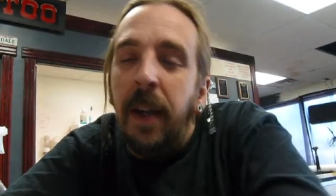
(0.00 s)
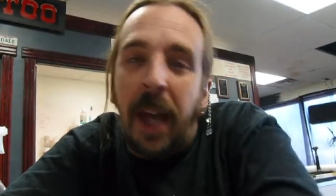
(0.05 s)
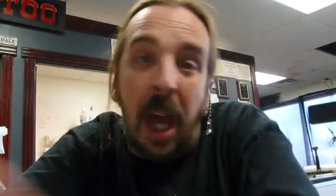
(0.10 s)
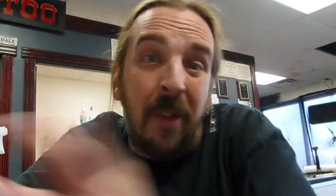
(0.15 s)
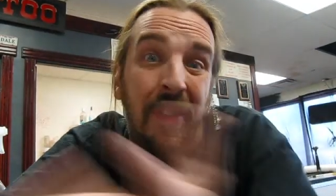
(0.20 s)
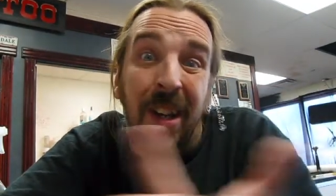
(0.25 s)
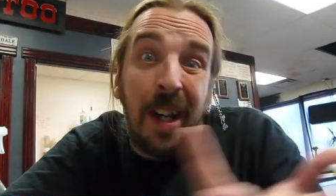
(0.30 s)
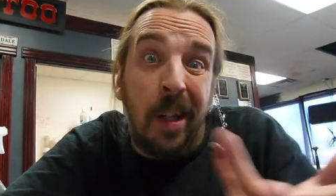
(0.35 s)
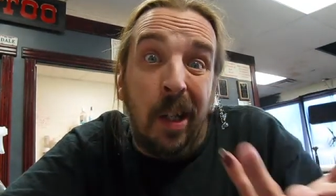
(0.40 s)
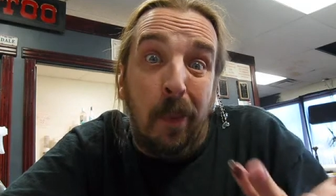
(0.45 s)

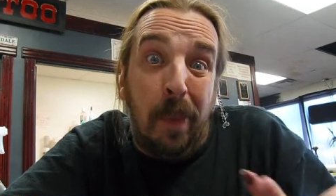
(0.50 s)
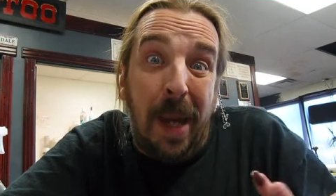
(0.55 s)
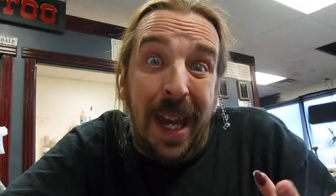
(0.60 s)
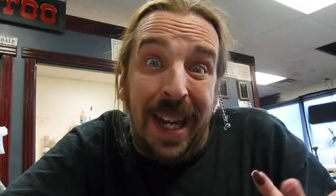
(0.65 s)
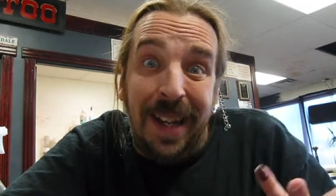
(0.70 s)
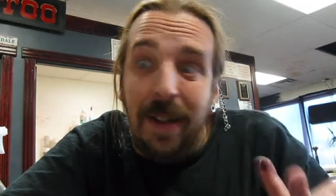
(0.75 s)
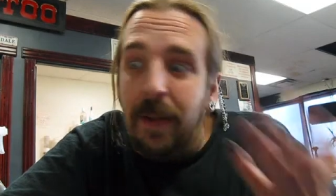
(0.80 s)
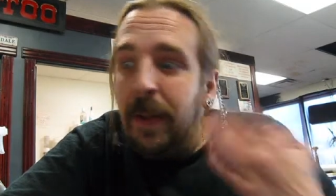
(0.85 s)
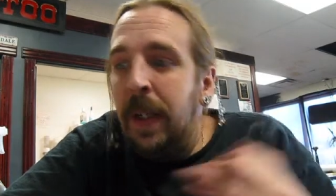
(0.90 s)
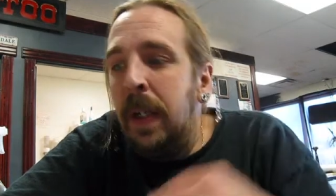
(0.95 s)
Haven't gotten to
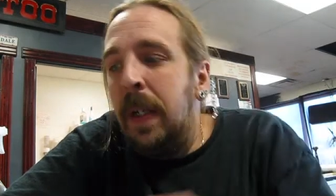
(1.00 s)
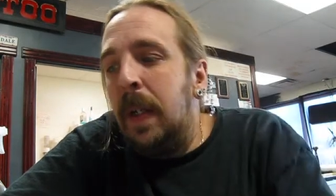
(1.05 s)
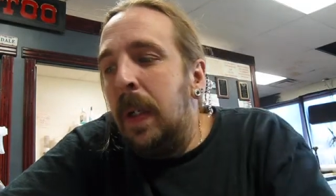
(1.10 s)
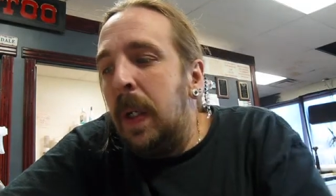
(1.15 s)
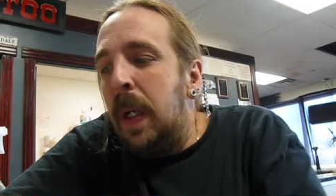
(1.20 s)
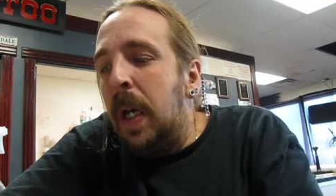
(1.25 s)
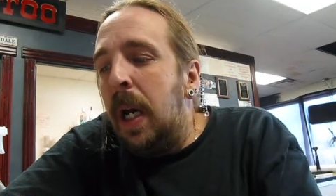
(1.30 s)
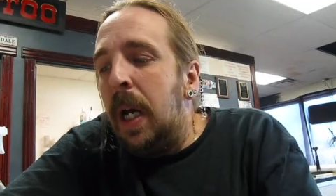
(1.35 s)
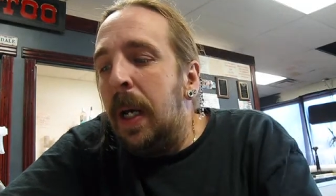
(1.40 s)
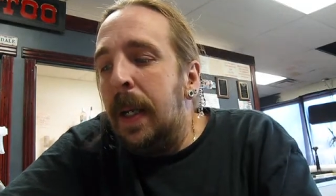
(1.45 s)
paint,
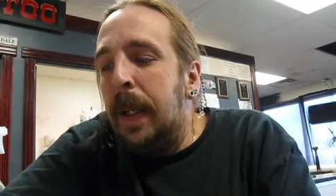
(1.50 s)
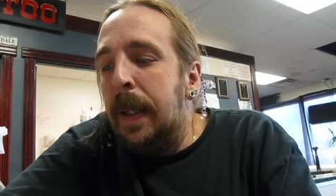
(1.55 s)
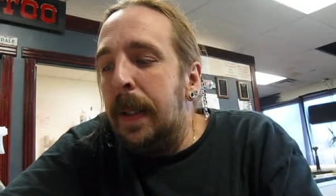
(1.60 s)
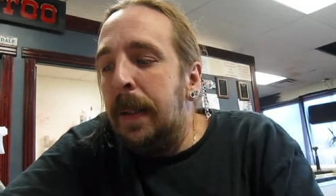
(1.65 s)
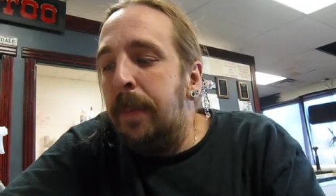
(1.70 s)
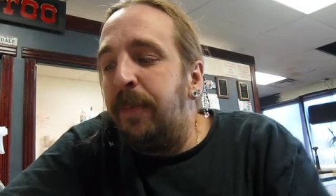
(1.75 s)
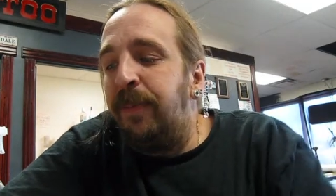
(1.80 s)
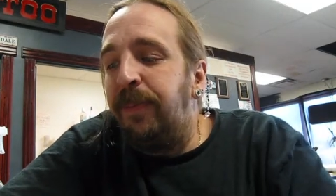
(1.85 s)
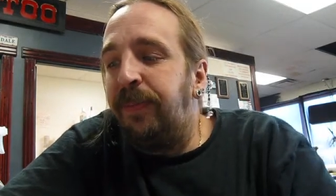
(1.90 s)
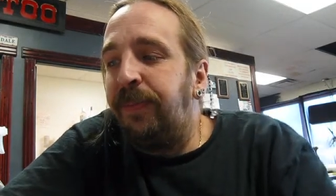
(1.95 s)

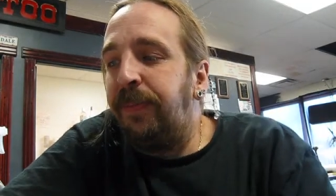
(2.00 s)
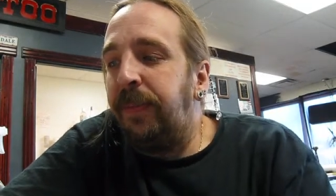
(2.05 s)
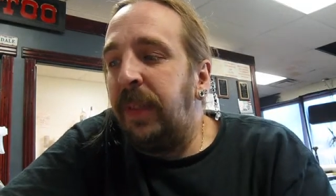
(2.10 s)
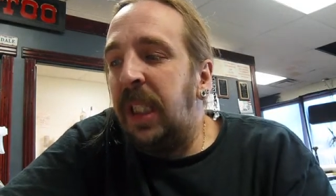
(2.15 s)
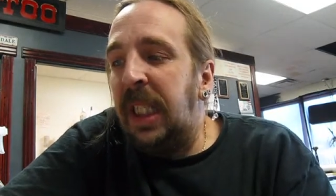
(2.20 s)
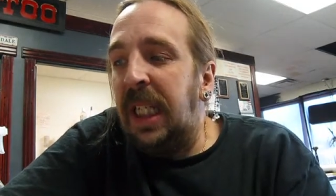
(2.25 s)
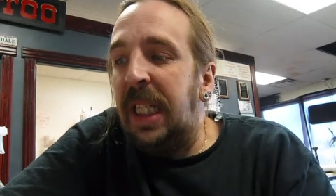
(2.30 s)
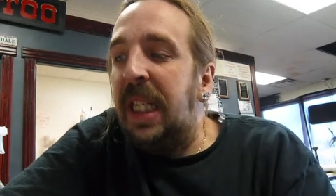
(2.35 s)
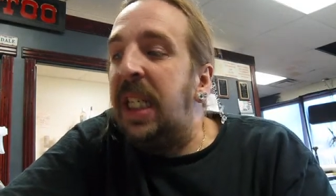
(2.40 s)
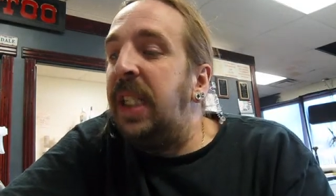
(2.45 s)

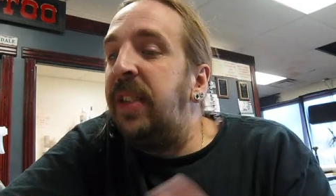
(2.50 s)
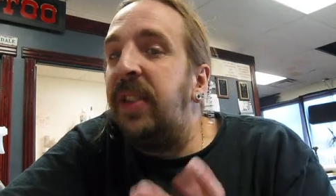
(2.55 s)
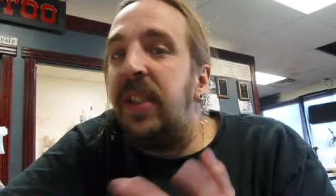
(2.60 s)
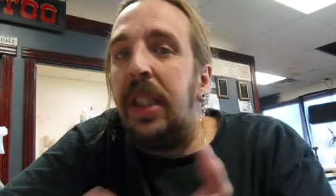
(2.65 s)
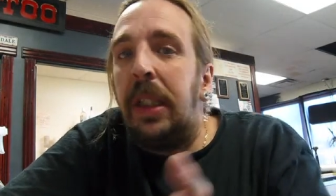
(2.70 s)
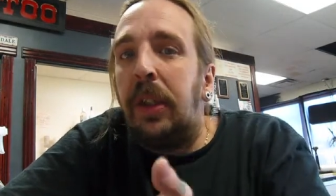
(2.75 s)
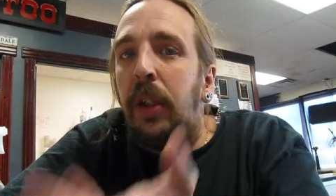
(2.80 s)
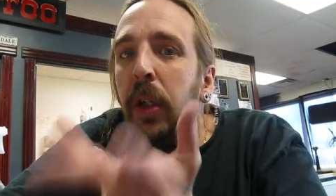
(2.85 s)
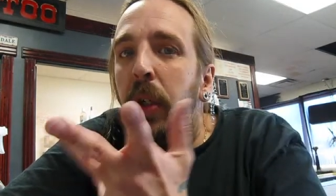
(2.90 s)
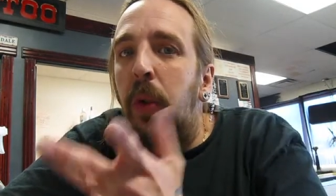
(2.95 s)
and I didn't
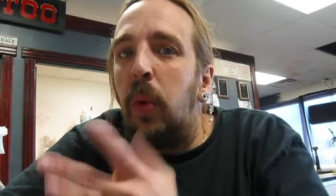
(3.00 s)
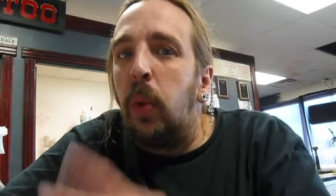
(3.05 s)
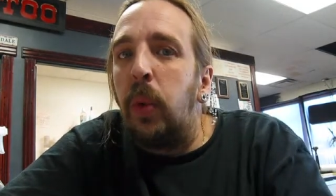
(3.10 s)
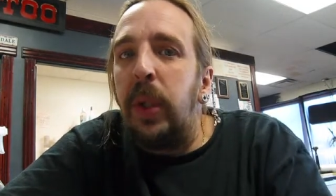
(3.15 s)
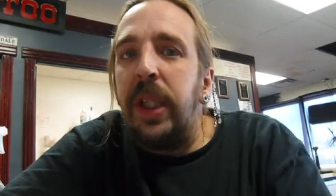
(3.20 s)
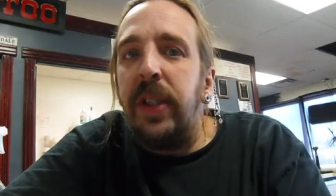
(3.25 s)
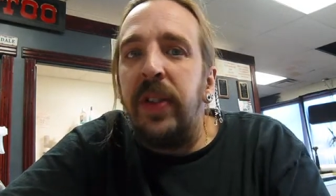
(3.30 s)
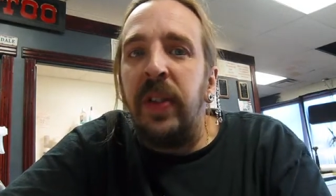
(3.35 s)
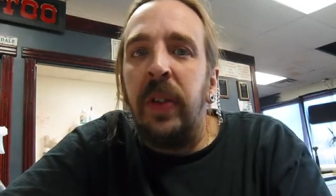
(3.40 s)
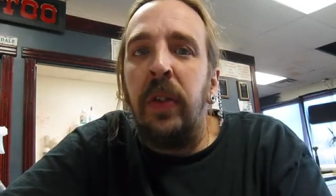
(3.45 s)
see no
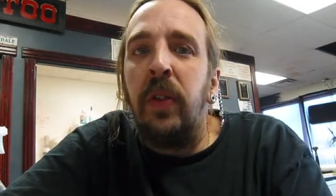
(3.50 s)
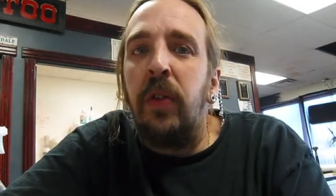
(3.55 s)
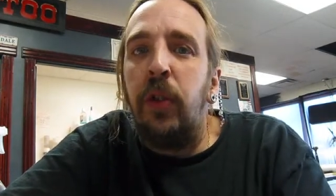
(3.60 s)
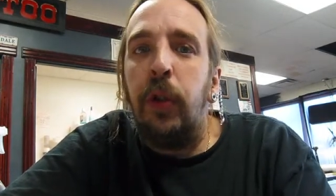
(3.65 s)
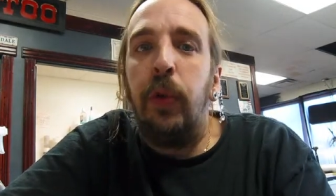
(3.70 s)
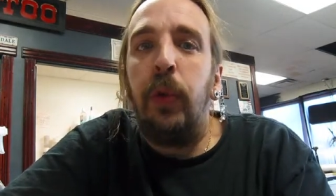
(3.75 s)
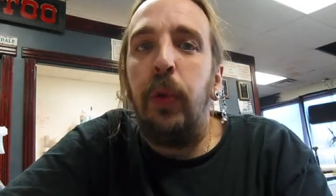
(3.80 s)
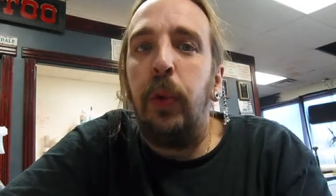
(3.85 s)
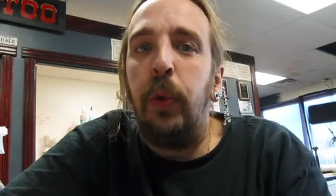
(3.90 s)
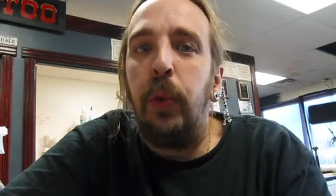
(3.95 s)
reason
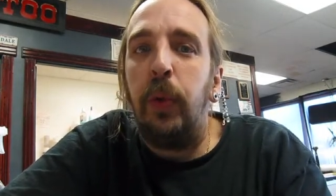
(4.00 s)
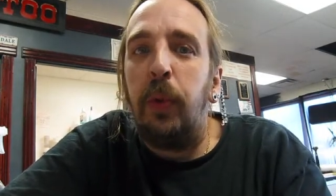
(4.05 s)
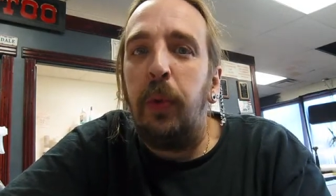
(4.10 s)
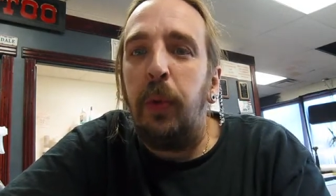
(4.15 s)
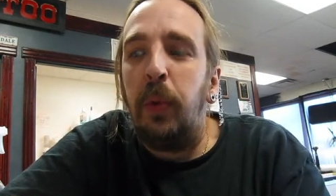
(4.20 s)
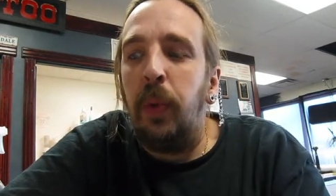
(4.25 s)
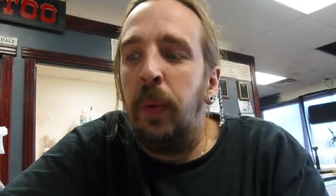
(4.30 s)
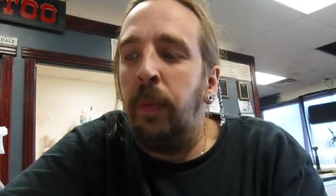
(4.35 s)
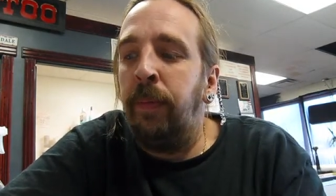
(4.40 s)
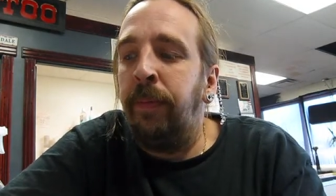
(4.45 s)

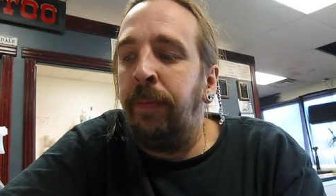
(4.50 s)
to